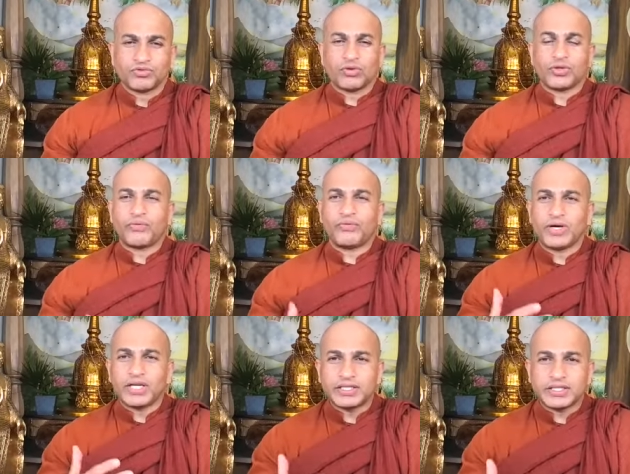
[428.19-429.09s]
So the
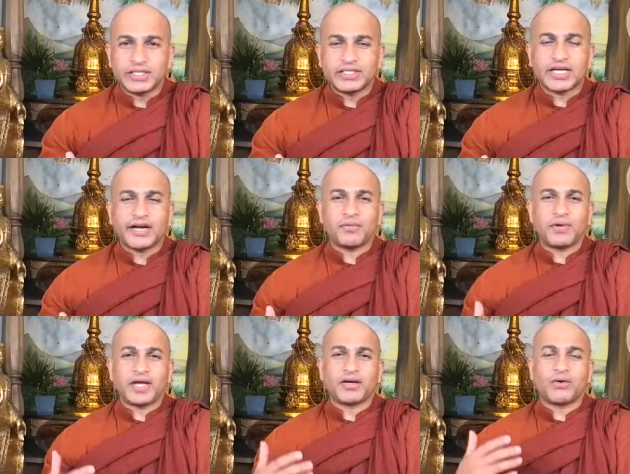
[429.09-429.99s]
versus is kind of
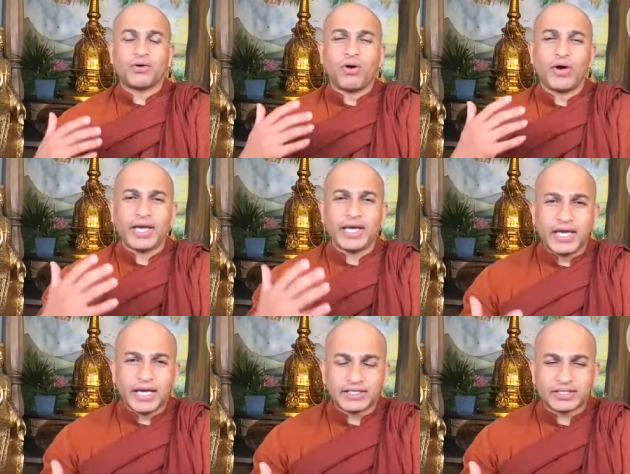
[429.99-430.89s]
like go
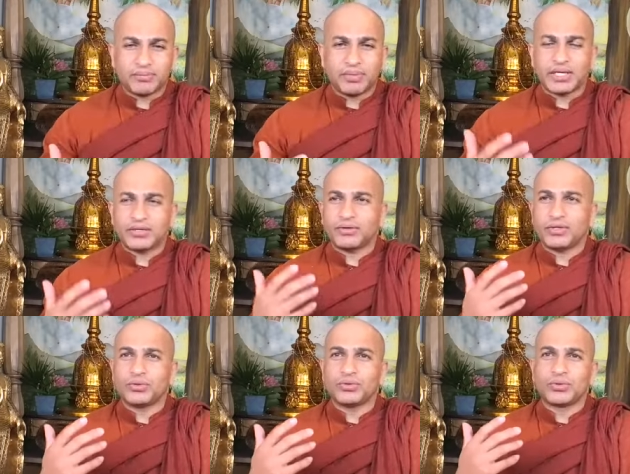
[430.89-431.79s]
against, but
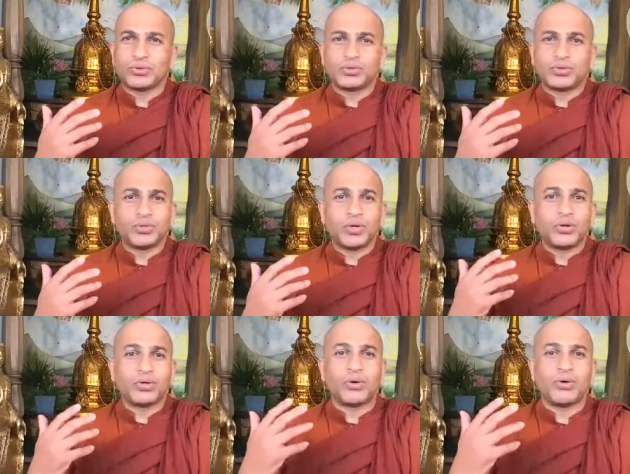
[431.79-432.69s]
you you
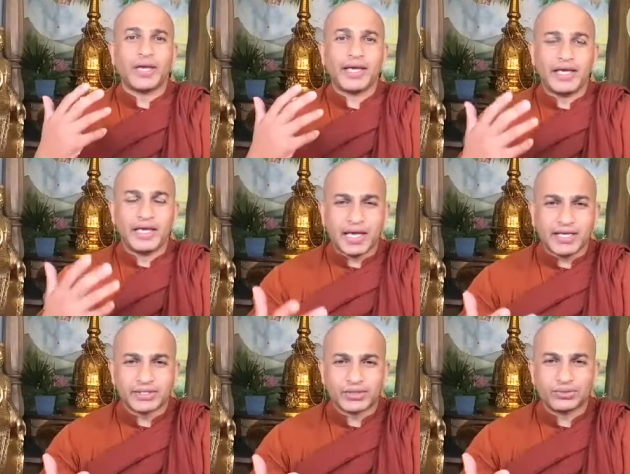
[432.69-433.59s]
don't go
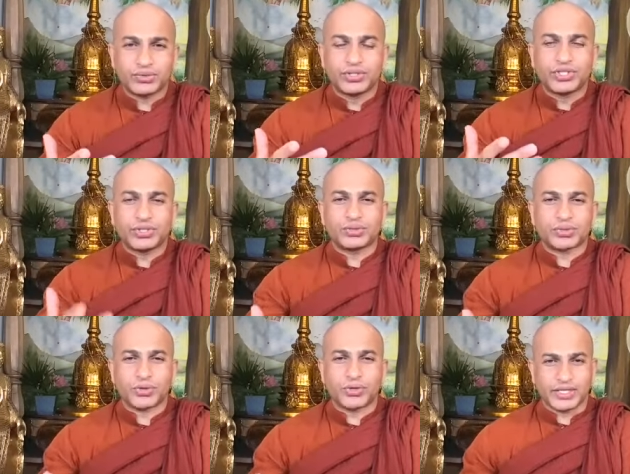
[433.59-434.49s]
against to
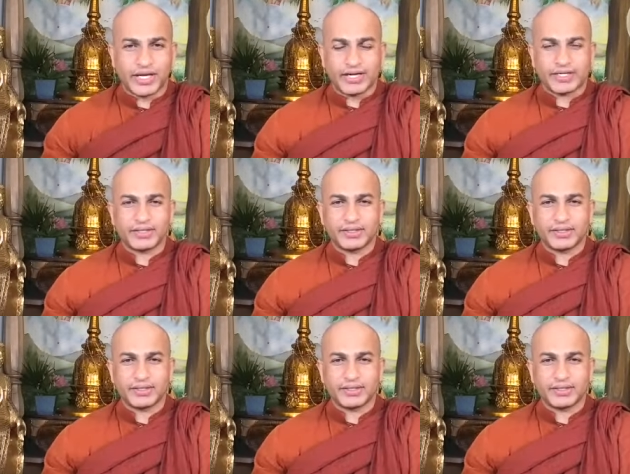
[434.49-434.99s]
destroy that.